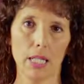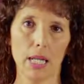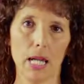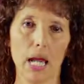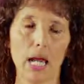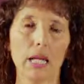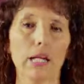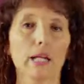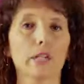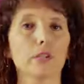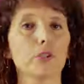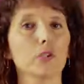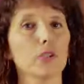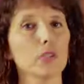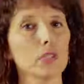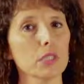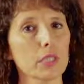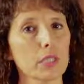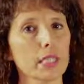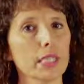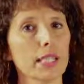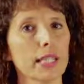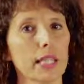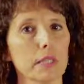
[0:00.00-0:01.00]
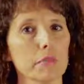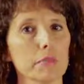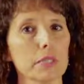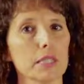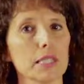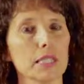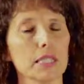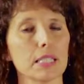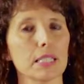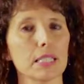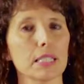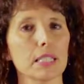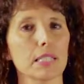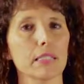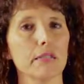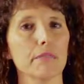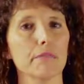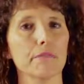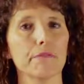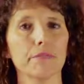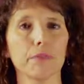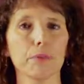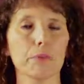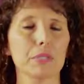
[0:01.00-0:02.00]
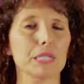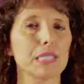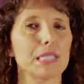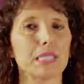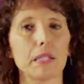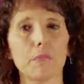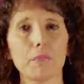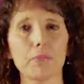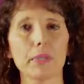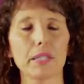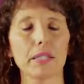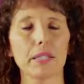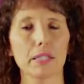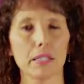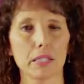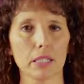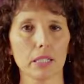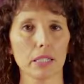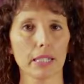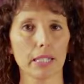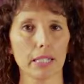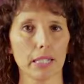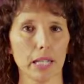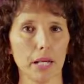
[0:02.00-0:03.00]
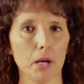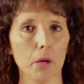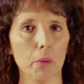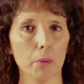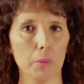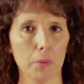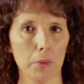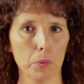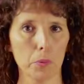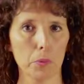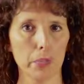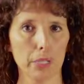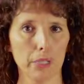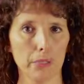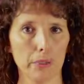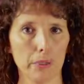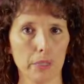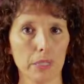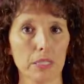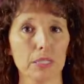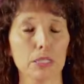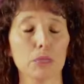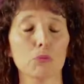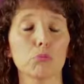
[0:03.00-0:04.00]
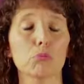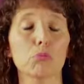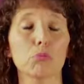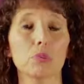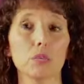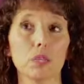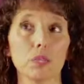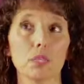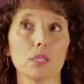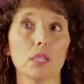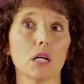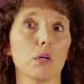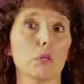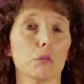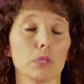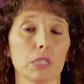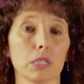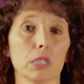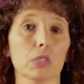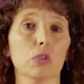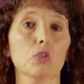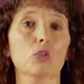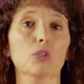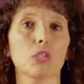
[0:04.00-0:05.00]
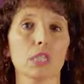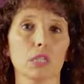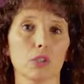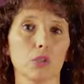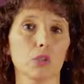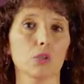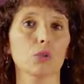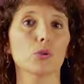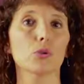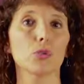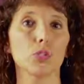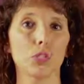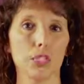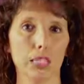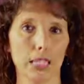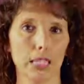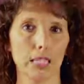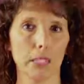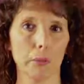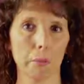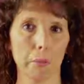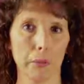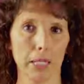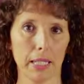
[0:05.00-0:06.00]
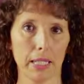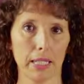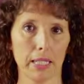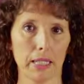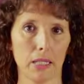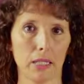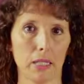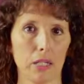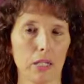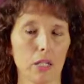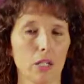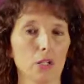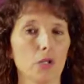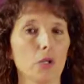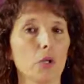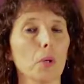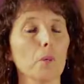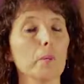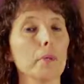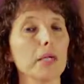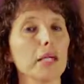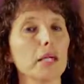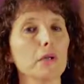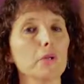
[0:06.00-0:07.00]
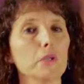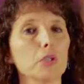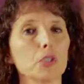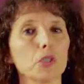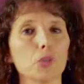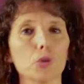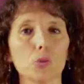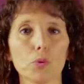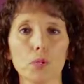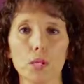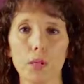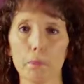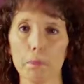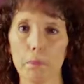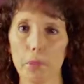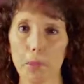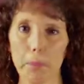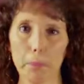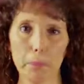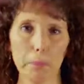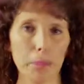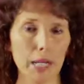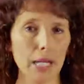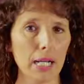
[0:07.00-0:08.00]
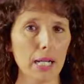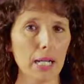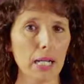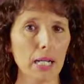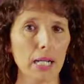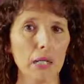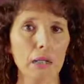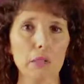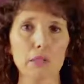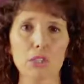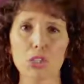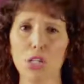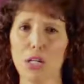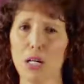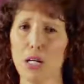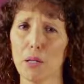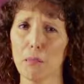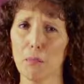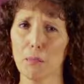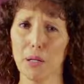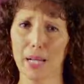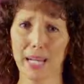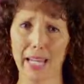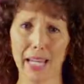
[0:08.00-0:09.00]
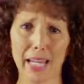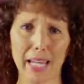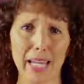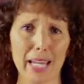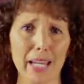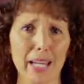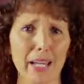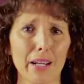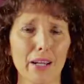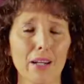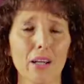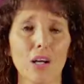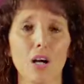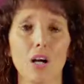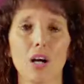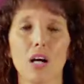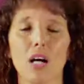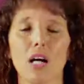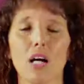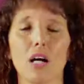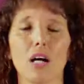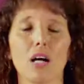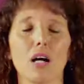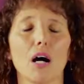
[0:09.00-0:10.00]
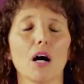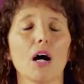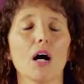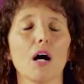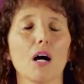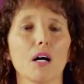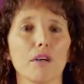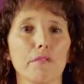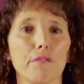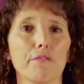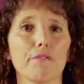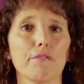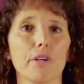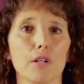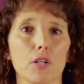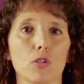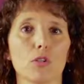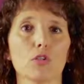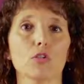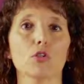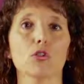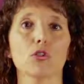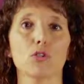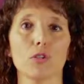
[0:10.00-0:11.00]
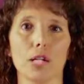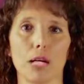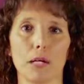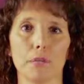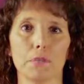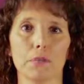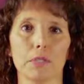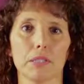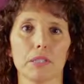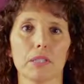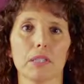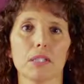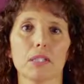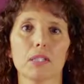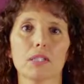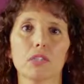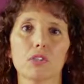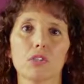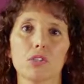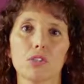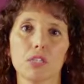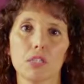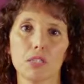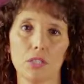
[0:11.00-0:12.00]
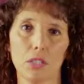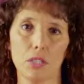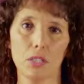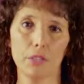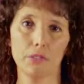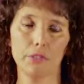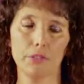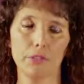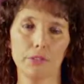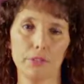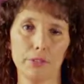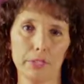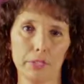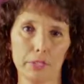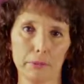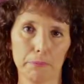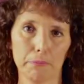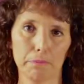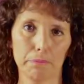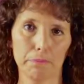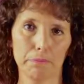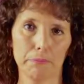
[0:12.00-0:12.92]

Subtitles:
And I'd gone to the chemist to see if there was something that I can help it with, because I was in excruciating pain, not being able to do up my bra, tie up my hair. I felt trapped, desire for freedom.